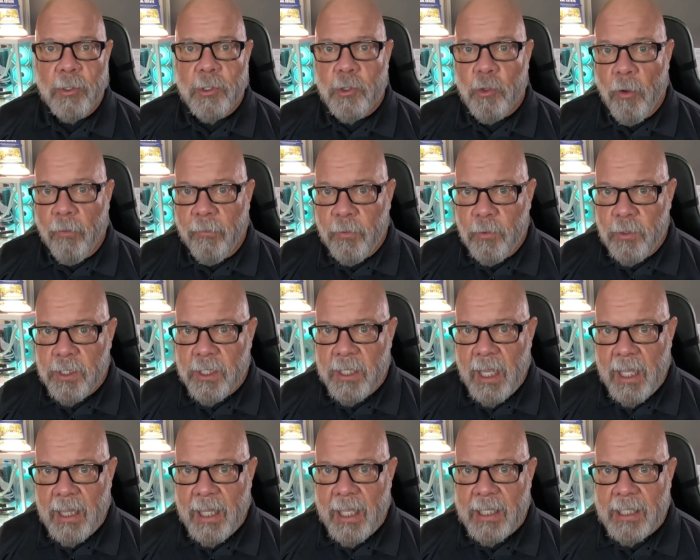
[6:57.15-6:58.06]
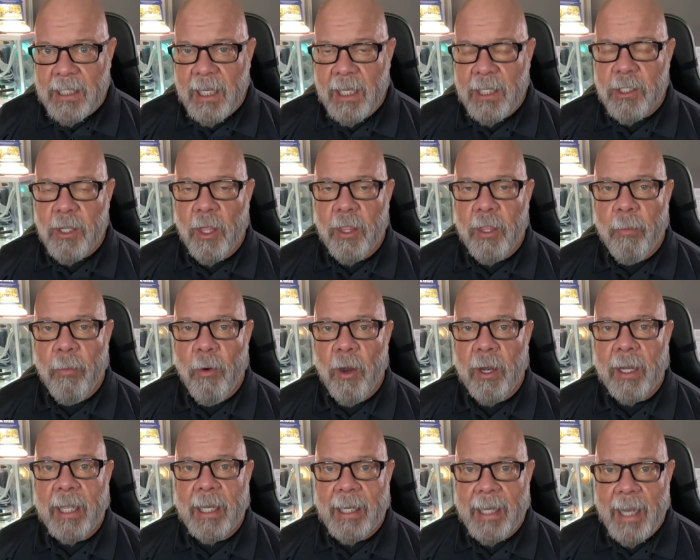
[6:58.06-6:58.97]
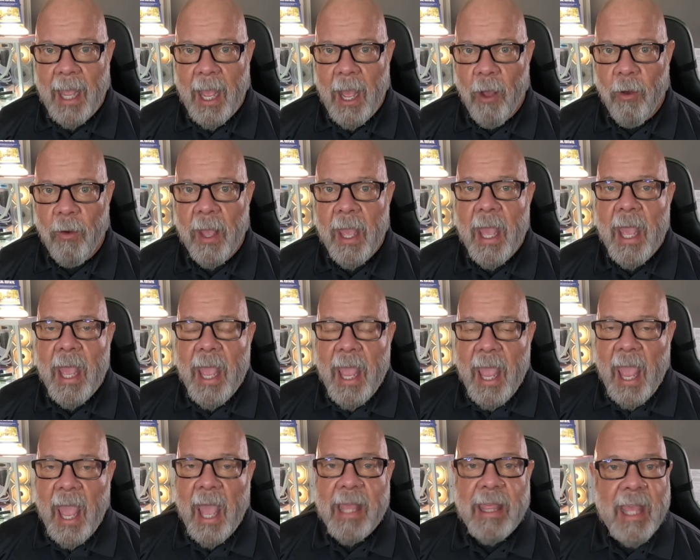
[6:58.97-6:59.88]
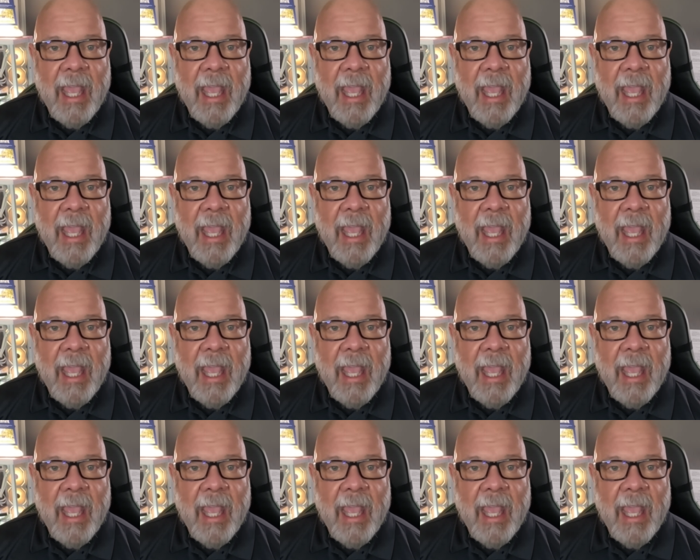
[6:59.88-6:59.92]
So if you see listings on the market now and